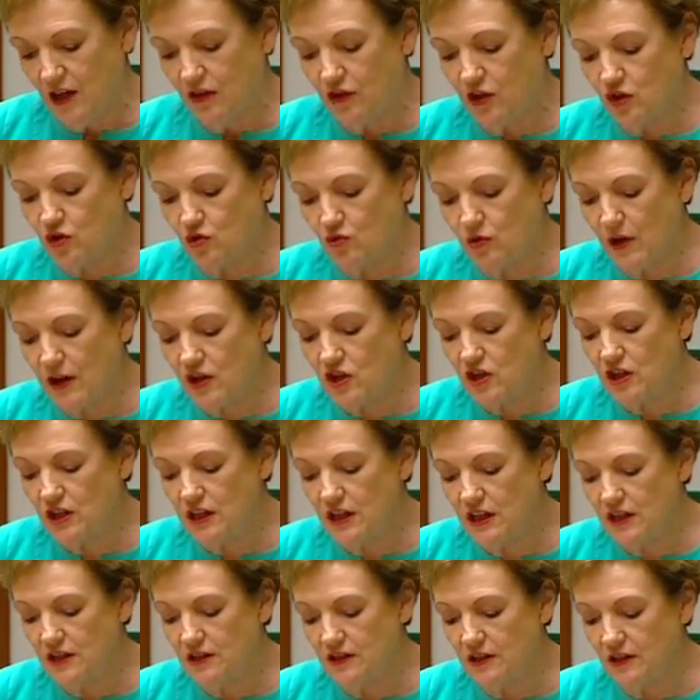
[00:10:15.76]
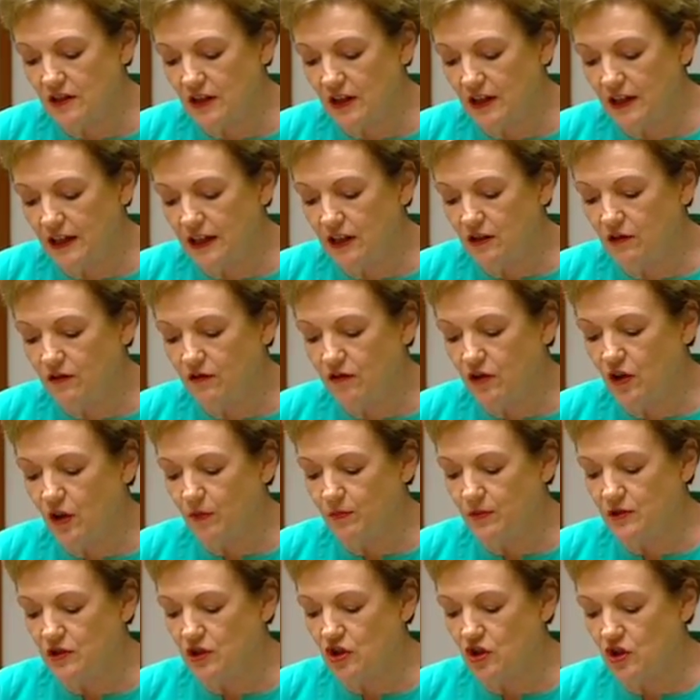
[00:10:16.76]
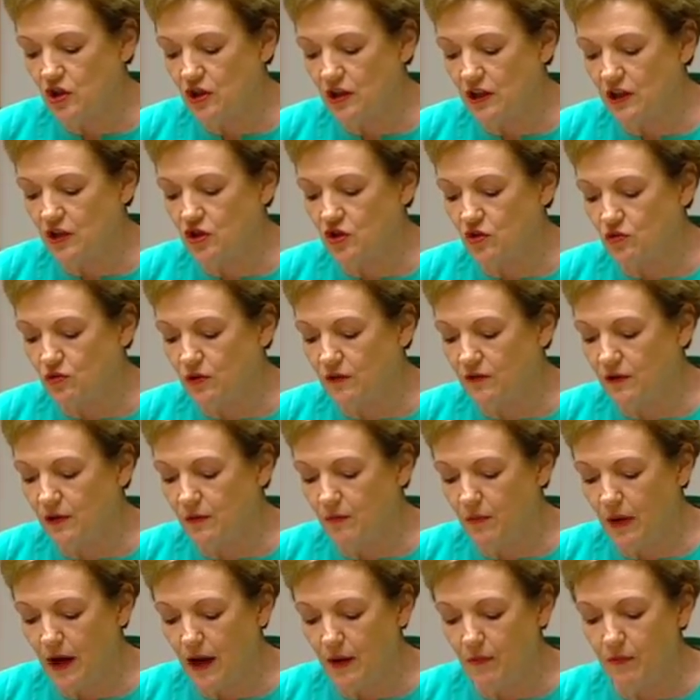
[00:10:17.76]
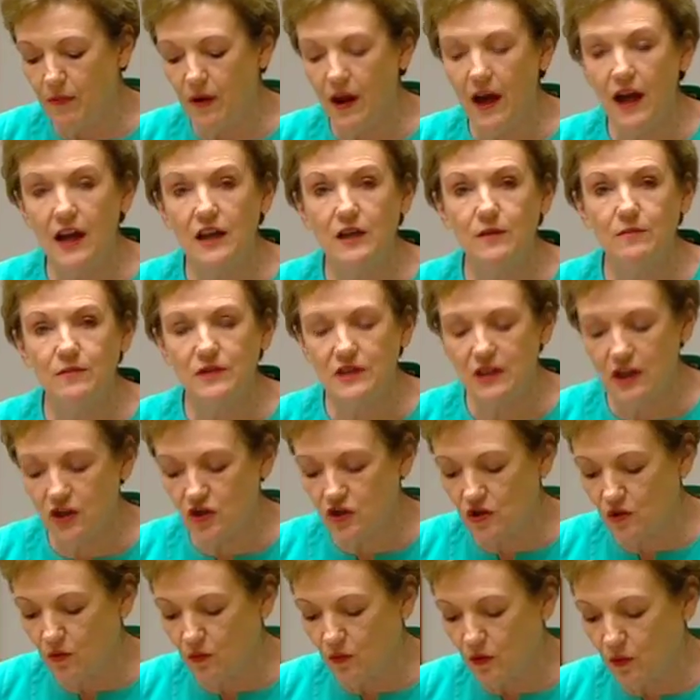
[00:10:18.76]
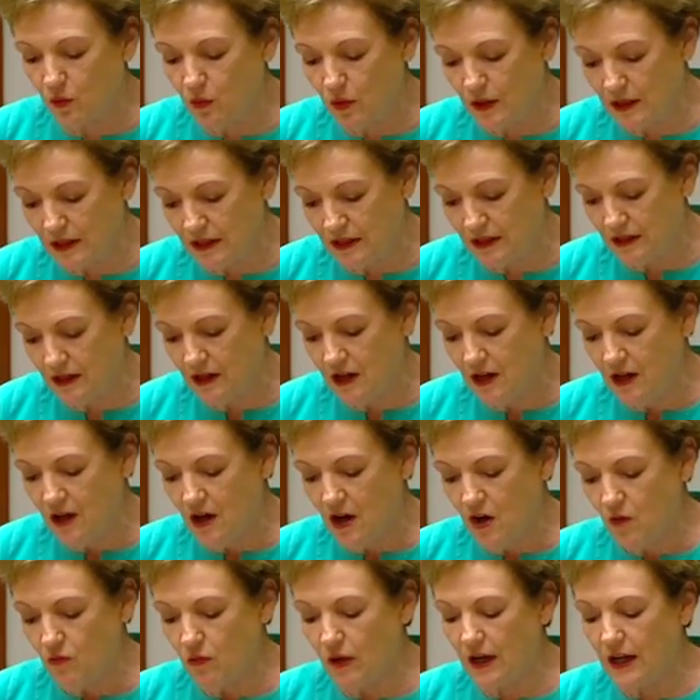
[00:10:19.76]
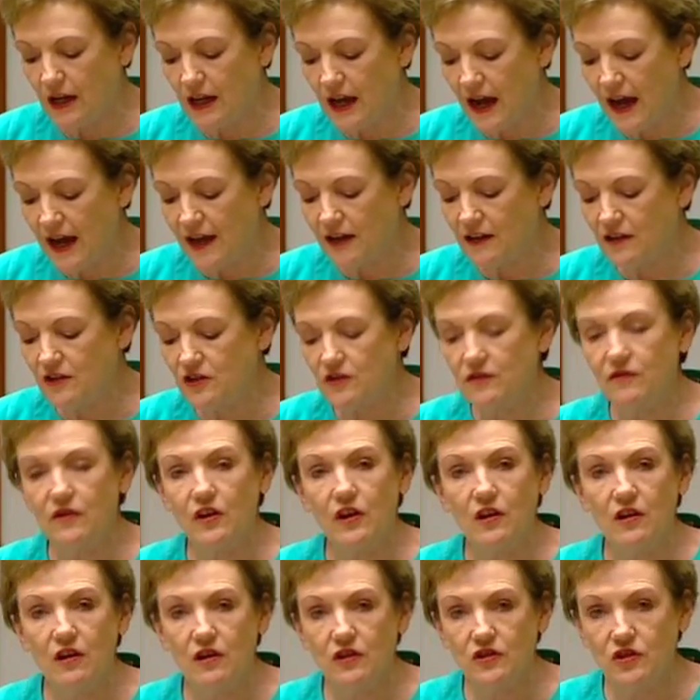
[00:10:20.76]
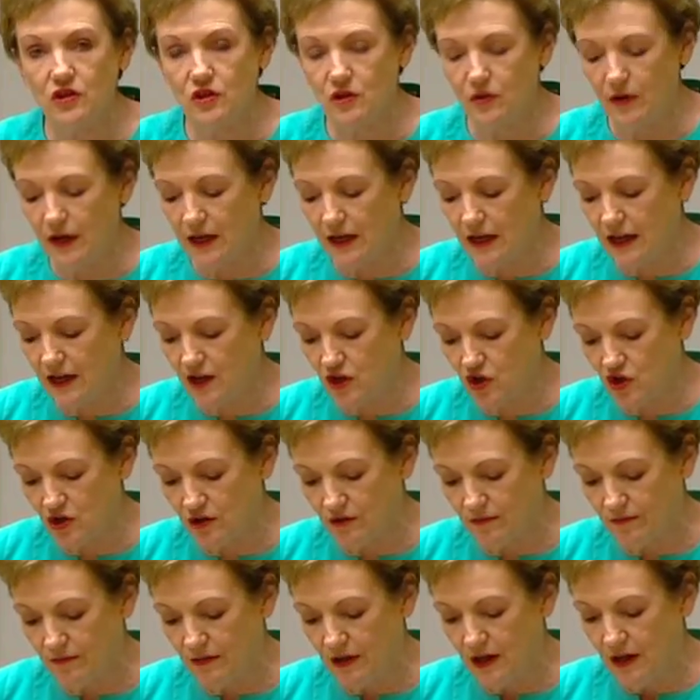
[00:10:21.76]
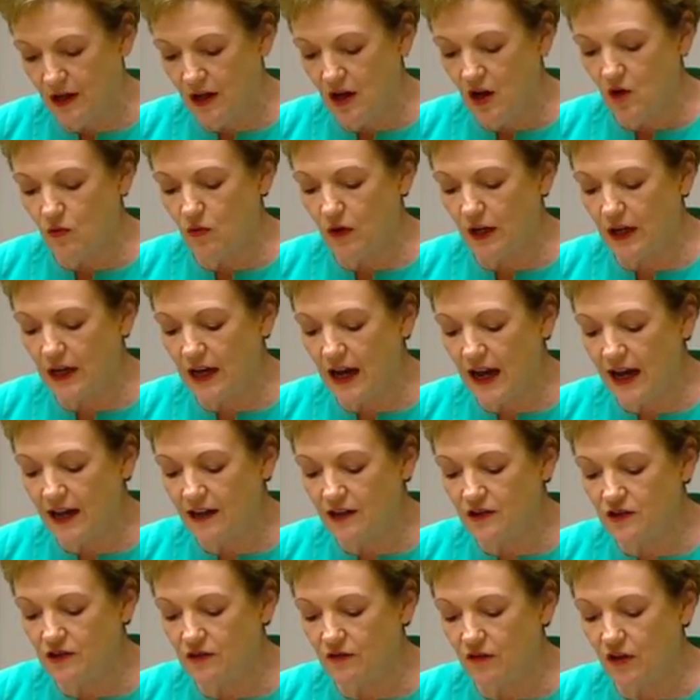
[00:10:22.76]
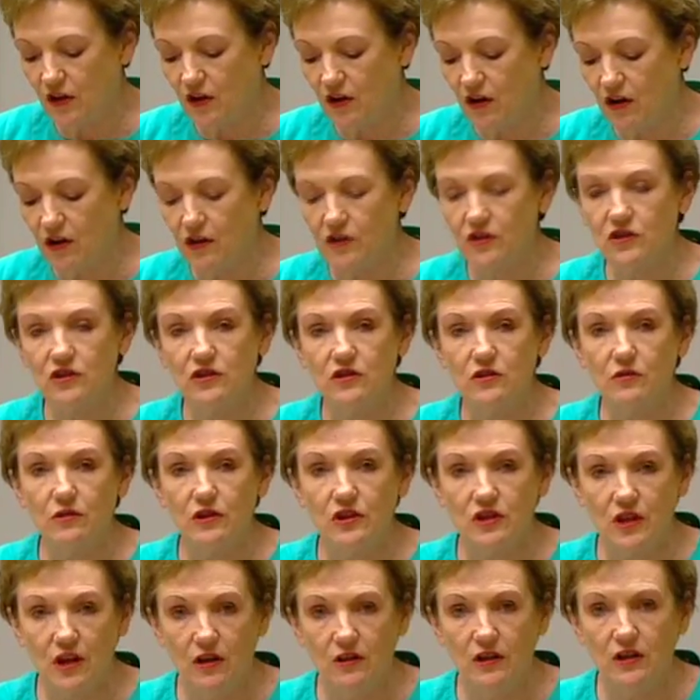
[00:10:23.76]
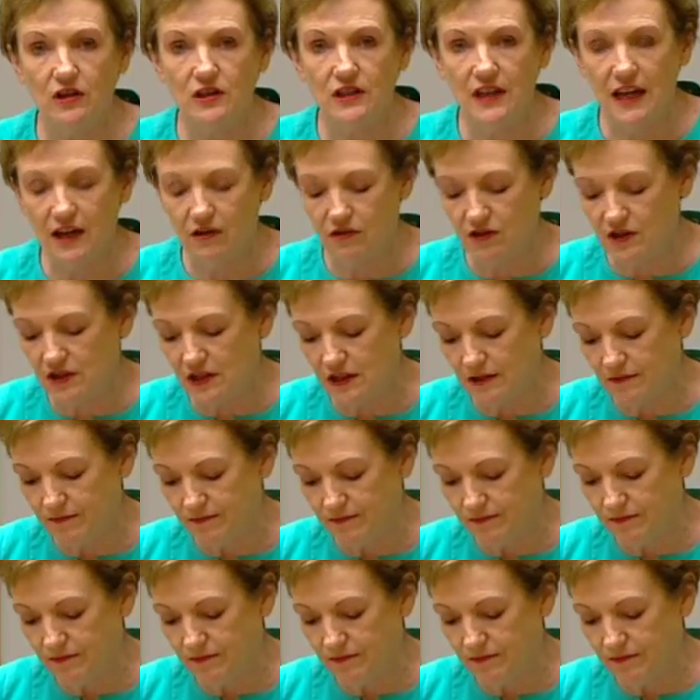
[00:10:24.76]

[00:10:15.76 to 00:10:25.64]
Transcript: The tragedy is that the Leader of the Opposition is driven by a blind obsession with winning, regardless of the cost to our nation, regardless of the cost to his own integrity.